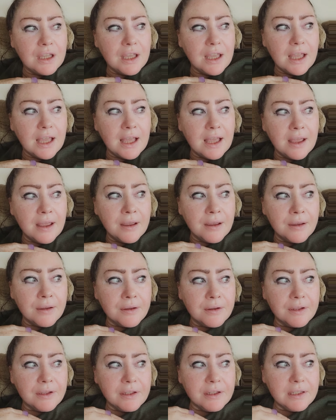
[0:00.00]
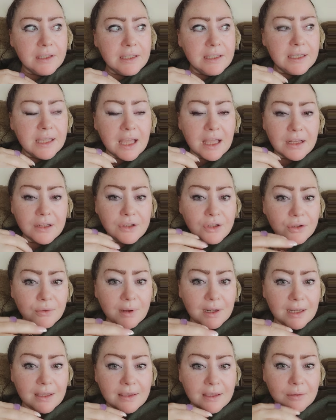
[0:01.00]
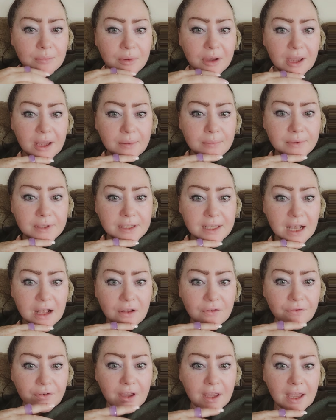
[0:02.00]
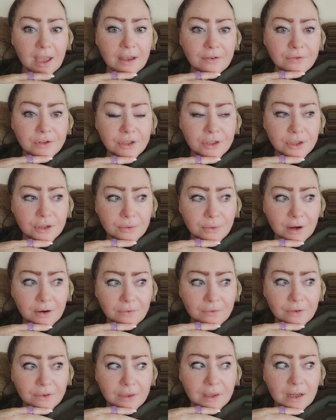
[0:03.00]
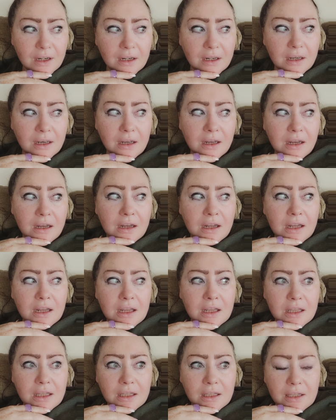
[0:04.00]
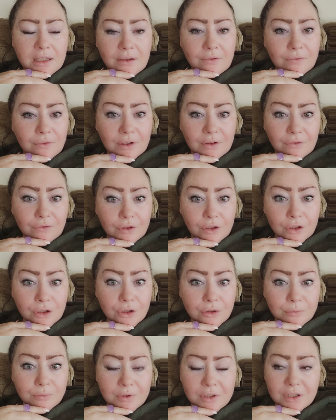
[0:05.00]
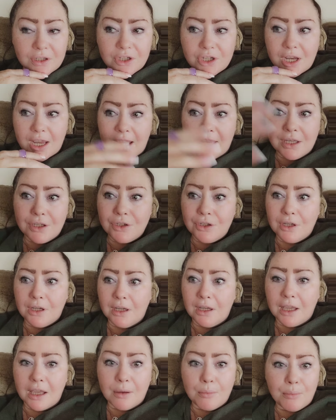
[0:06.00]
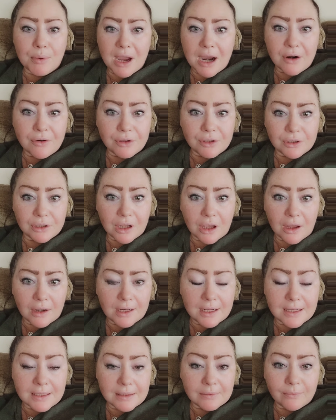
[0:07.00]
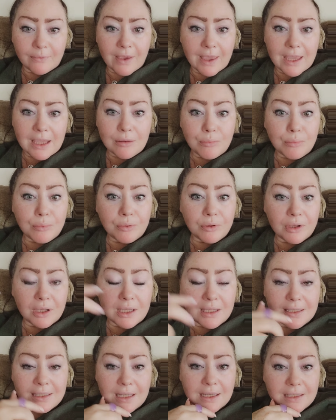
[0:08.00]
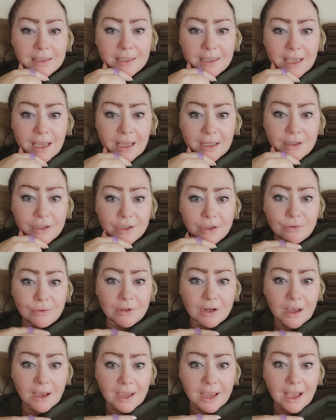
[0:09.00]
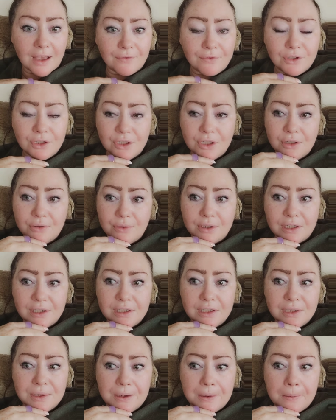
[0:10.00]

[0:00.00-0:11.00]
He can't do anything by himself. I have to do everything. Even if it comes to changing a barrel on his vape, he says he can't do it. I have to do it.